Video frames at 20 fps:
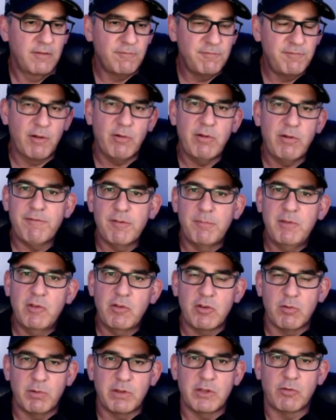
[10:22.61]
very
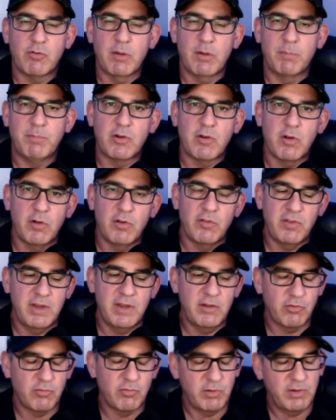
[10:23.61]
familiar with the cryptocurrency
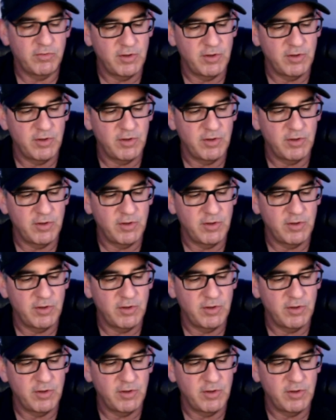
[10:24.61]
industry.